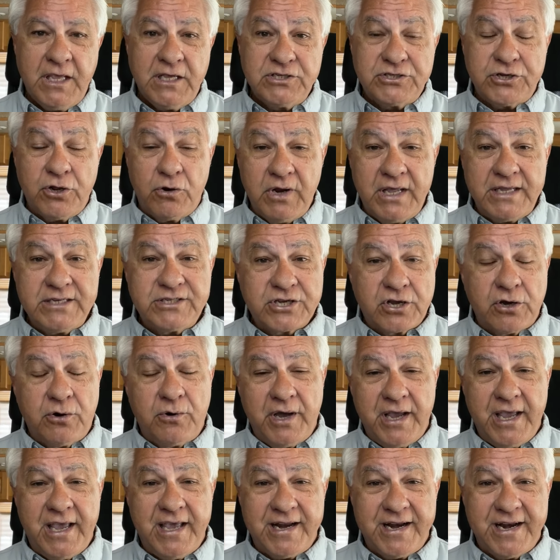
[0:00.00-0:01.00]
So let's
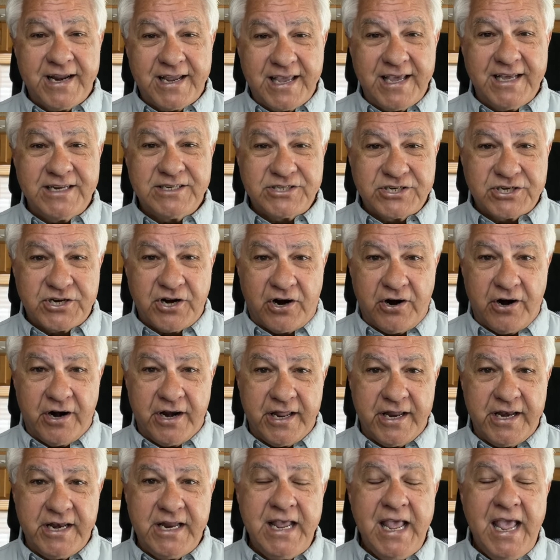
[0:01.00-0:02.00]
go ahead and get
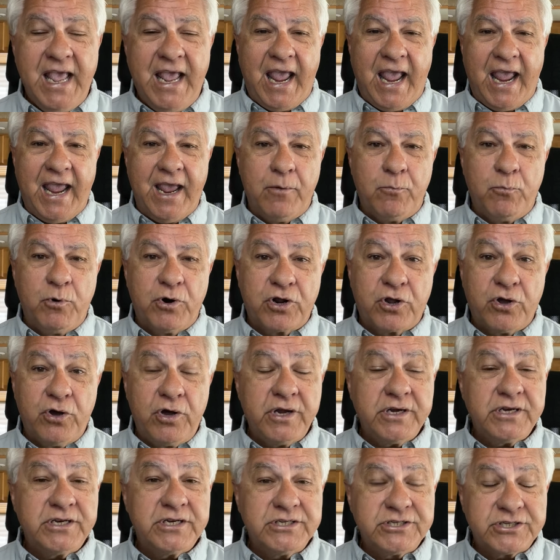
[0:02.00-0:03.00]
started, and we're
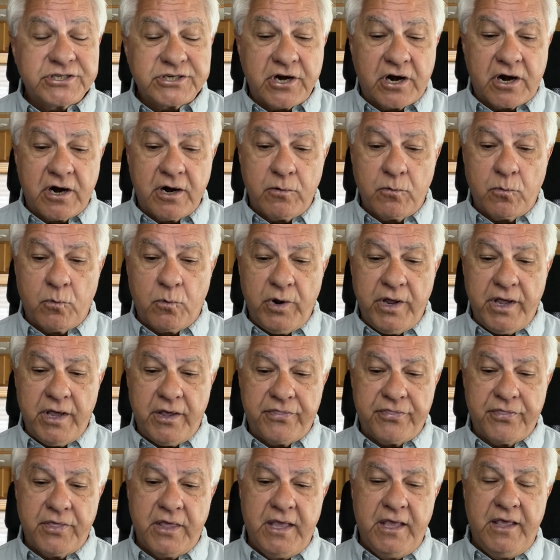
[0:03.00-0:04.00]
going to start
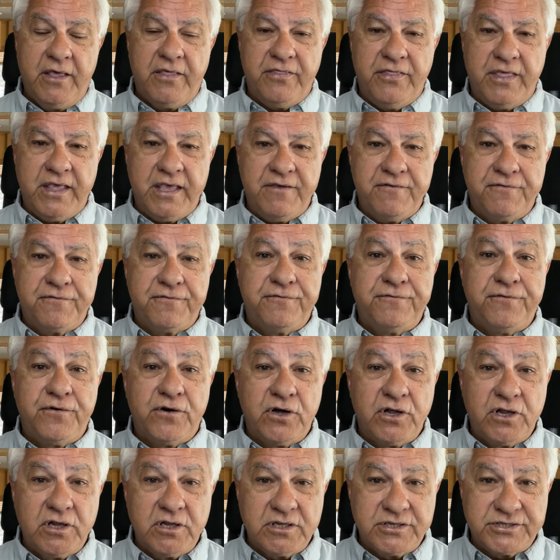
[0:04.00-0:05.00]
with the
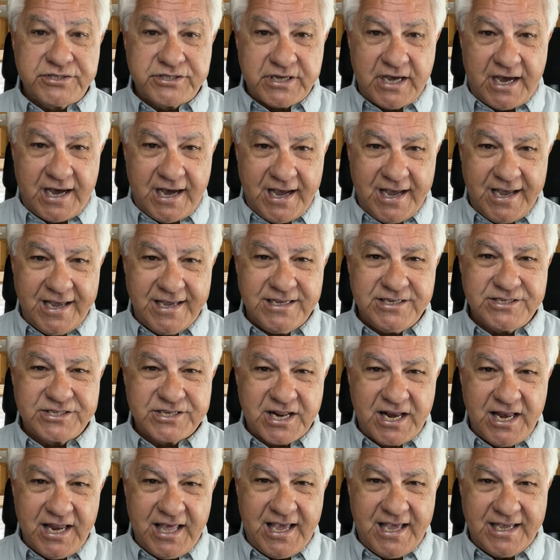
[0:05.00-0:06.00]

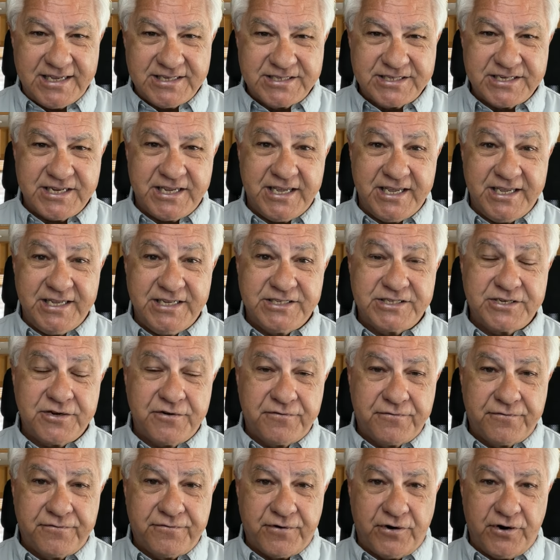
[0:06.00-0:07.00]
full-size Class Cs
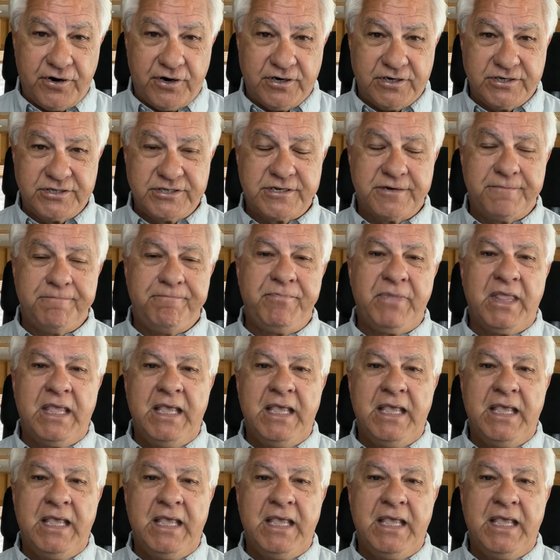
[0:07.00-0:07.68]
first.